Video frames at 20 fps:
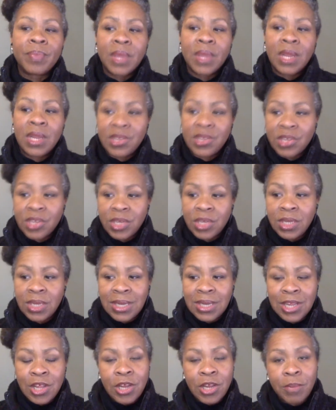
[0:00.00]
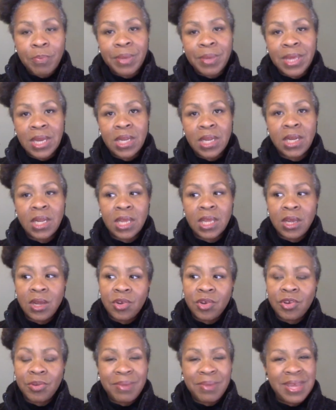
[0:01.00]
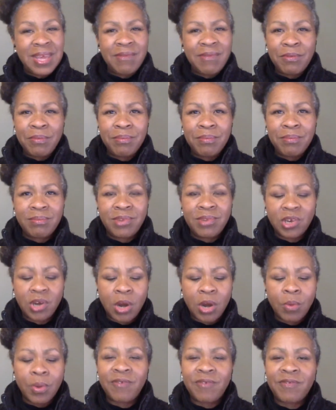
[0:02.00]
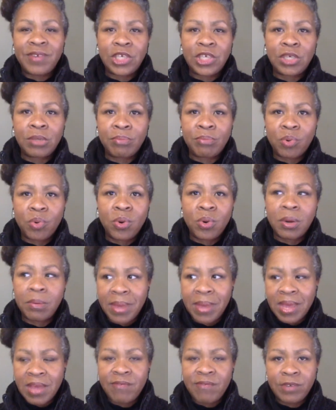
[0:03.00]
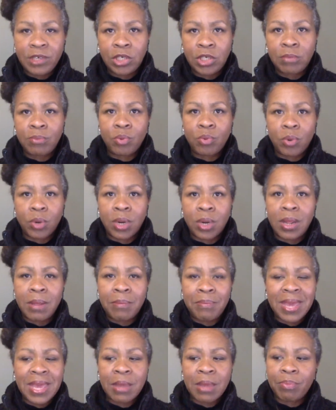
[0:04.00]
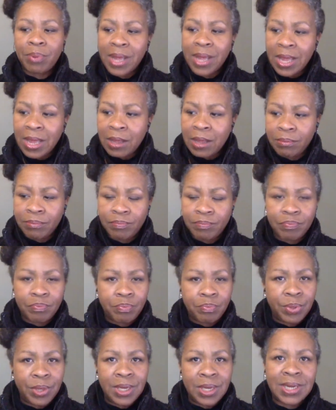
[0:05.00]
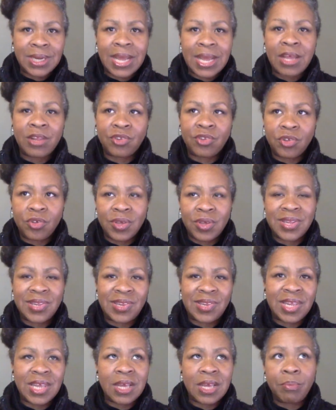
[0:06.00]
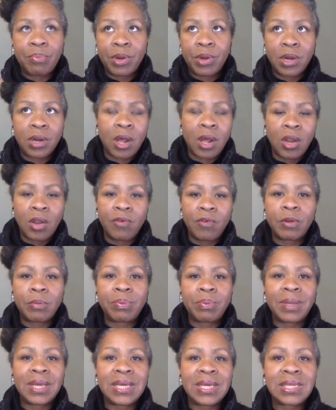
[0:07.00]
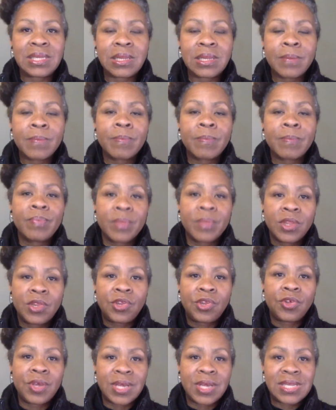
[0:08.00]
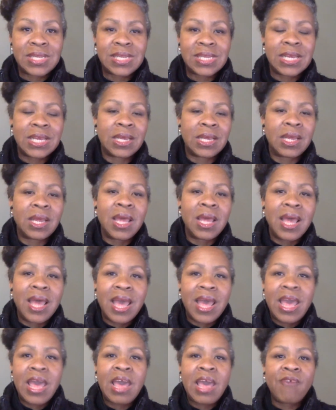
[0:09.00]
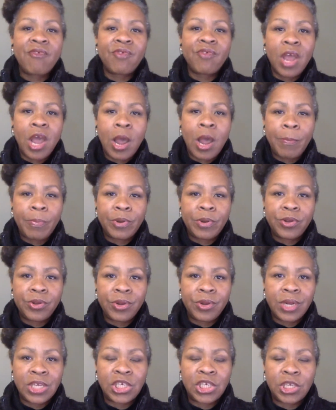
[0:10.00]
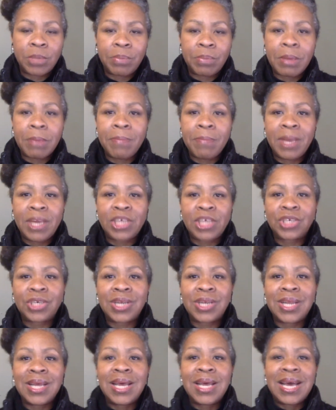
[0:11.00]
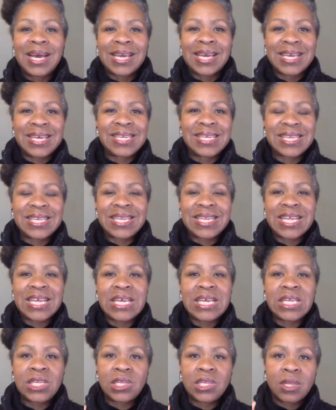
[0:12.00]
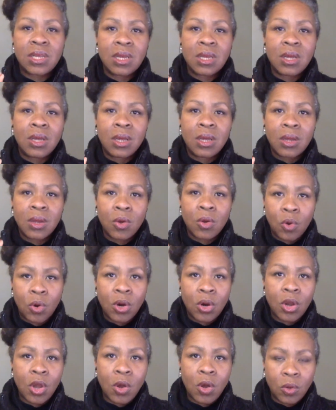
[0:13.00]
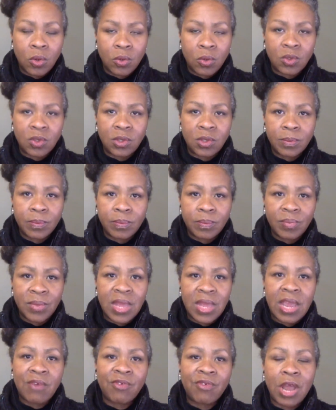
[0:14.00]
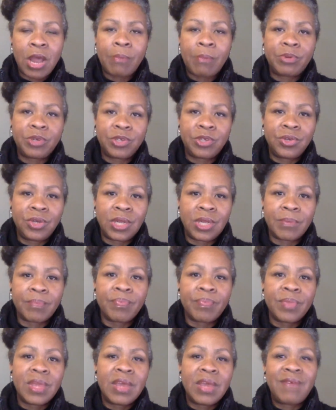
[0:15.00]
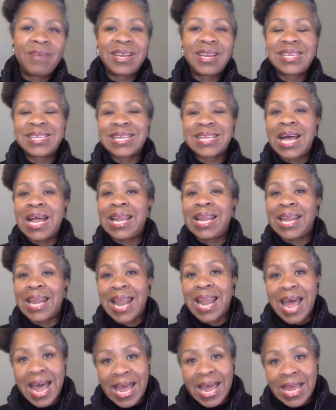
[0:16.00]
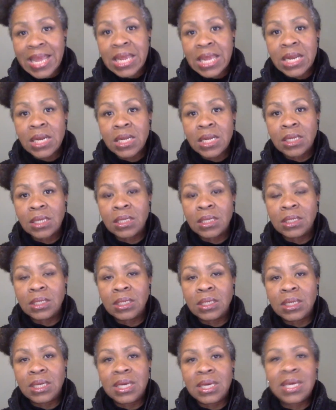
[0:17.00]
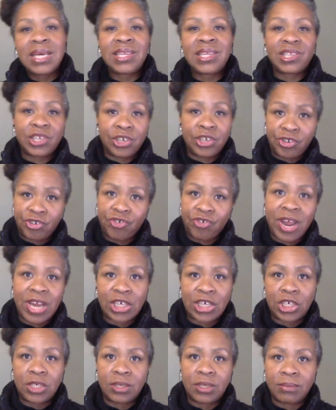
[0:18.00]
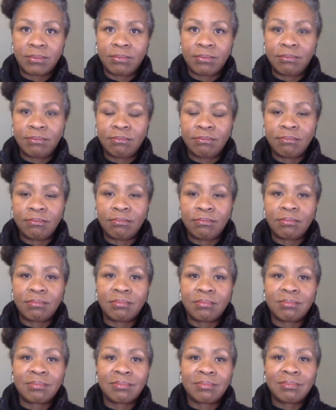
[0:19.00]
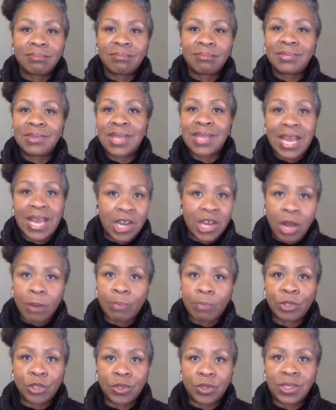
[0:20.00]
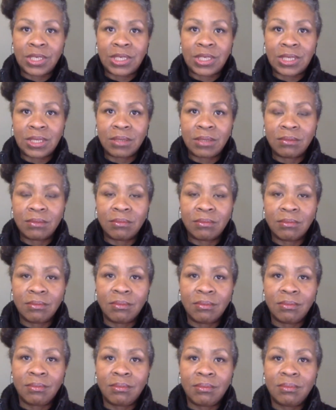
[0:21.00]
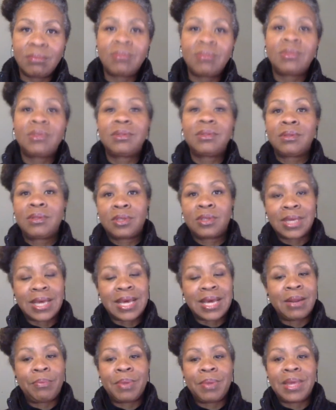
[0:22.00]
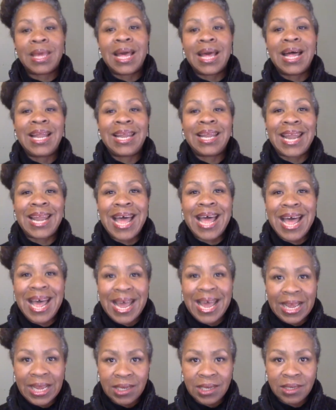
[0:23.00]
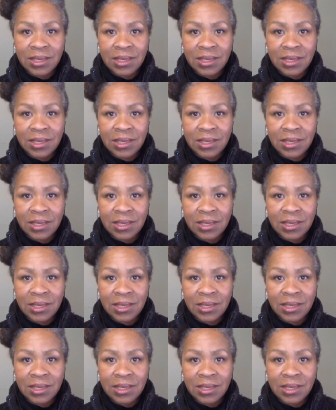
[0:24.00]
And it's good, at the beginning of the year to even start with a vision board. Make a vision board and make it plain. Put it down so you can see it. Put it all over the place so you can see it. Every opportunity should be measured against these core goals. Every opportunity. If it doesn't align, it's a distraction, not an opportunity. It's got to be aligned.